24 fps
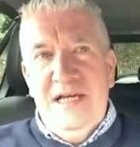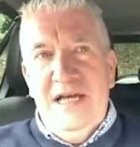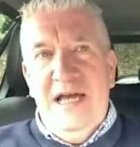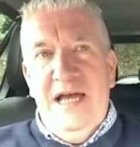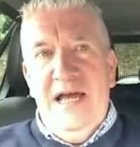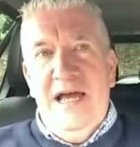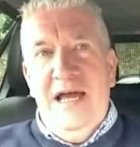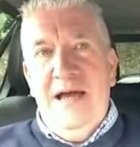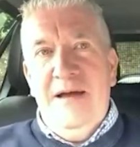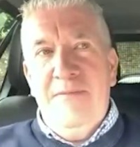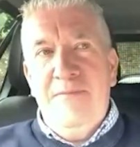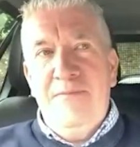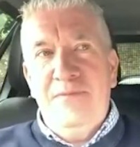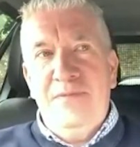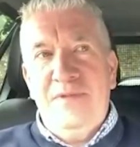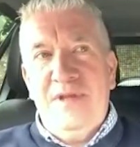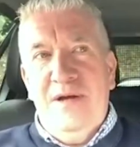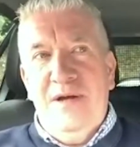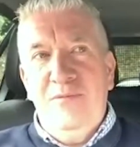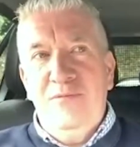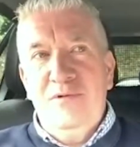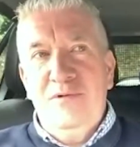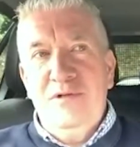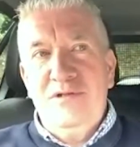
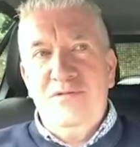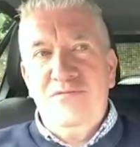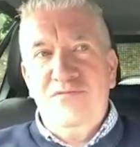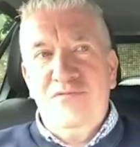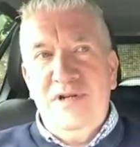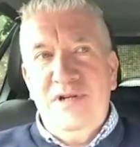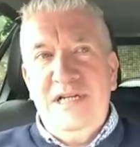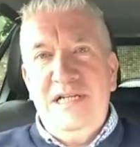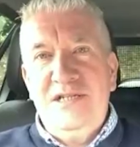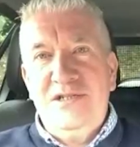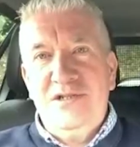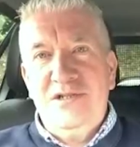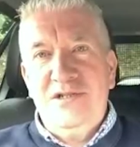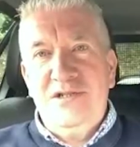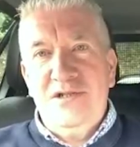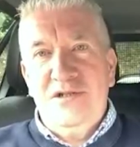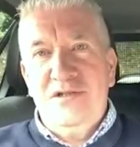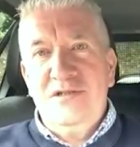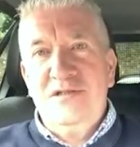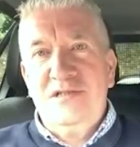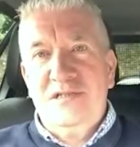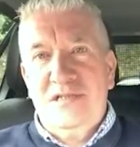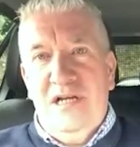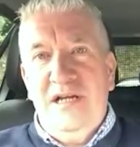that was really
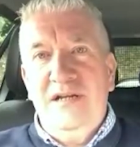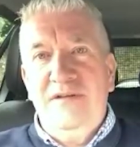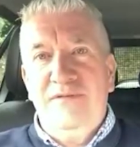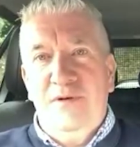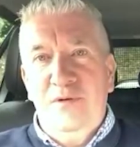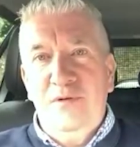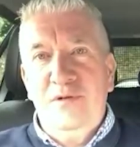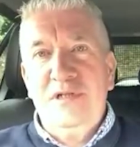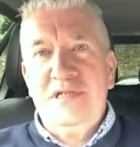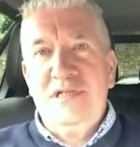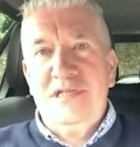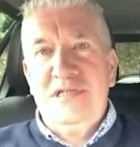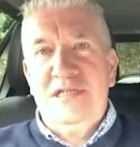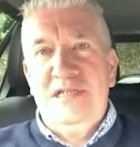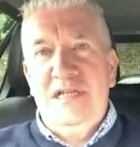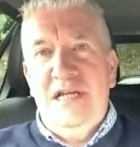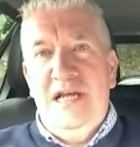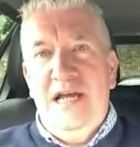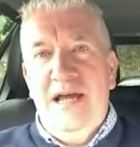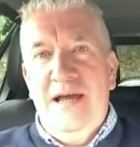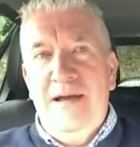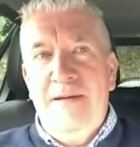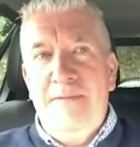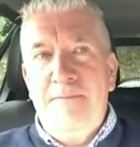just client focused
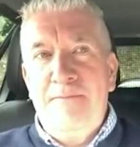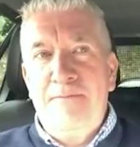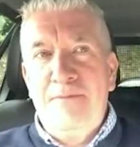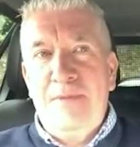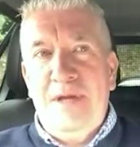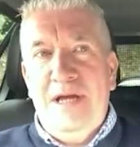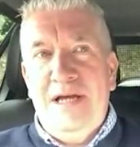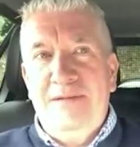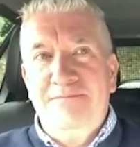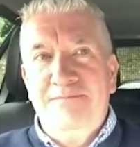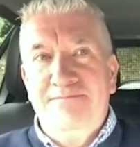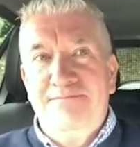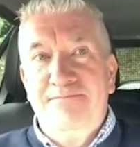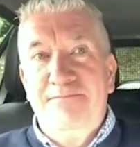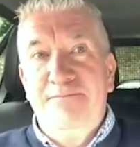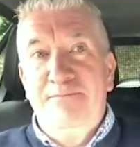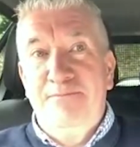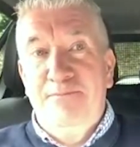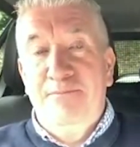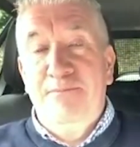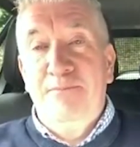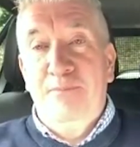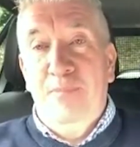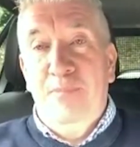and
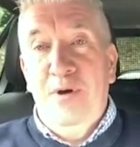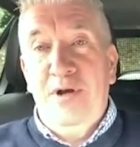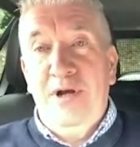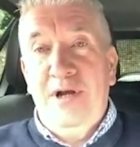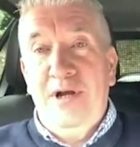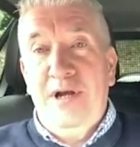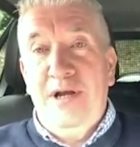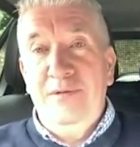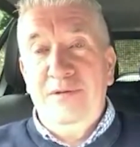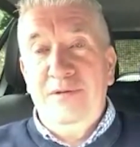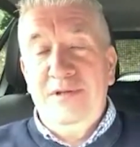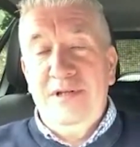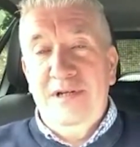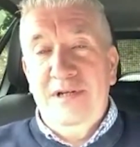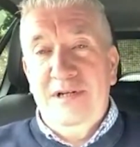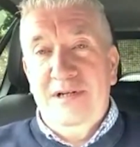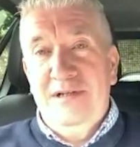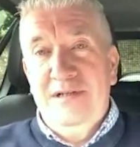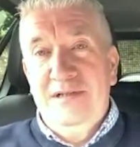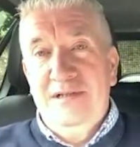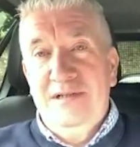put it out there.